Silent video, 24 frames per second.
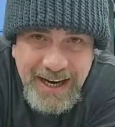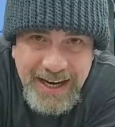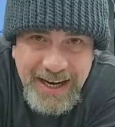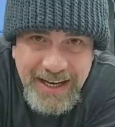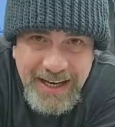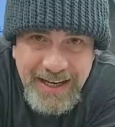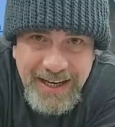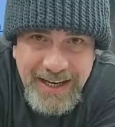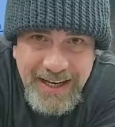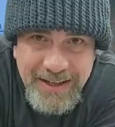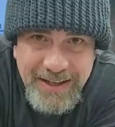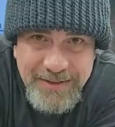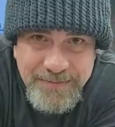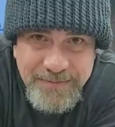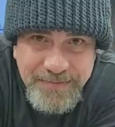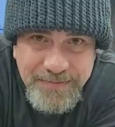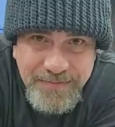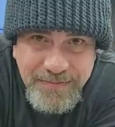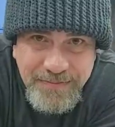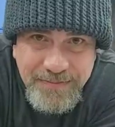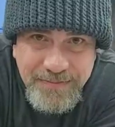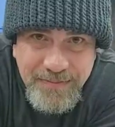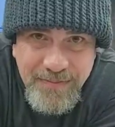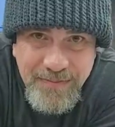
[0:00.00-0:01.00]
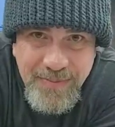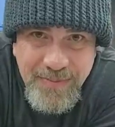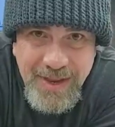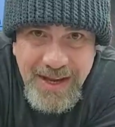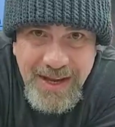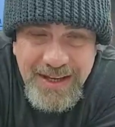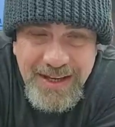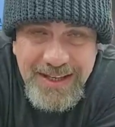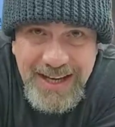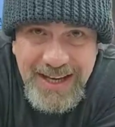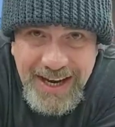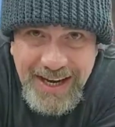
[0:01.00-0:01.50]
And
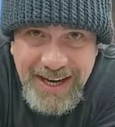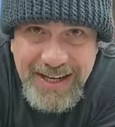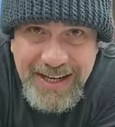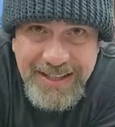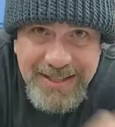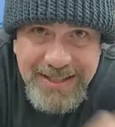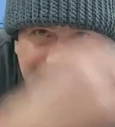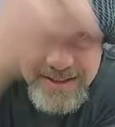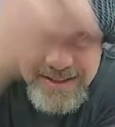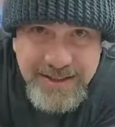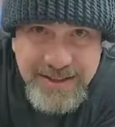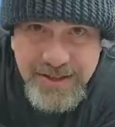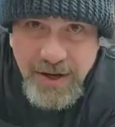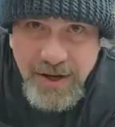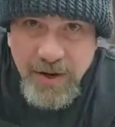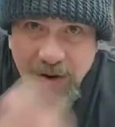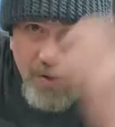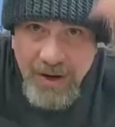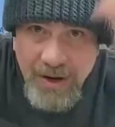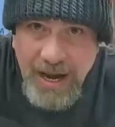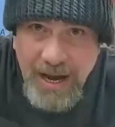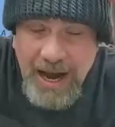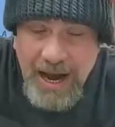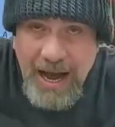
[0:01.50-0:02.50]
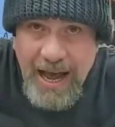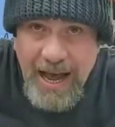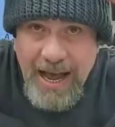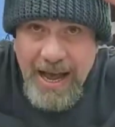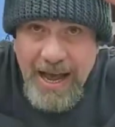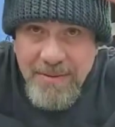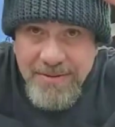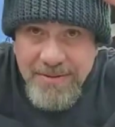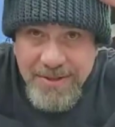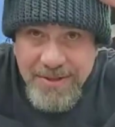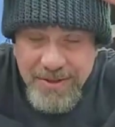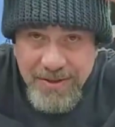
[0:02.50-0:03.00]
yes. So I
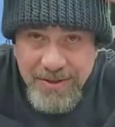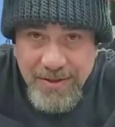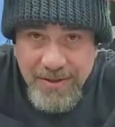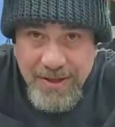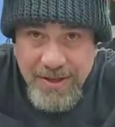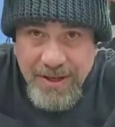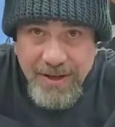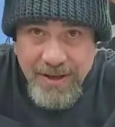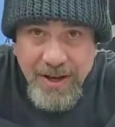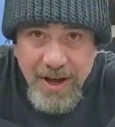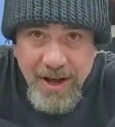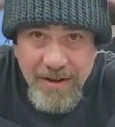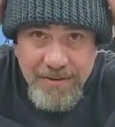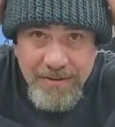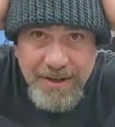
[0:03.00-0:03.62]
absolutely love it.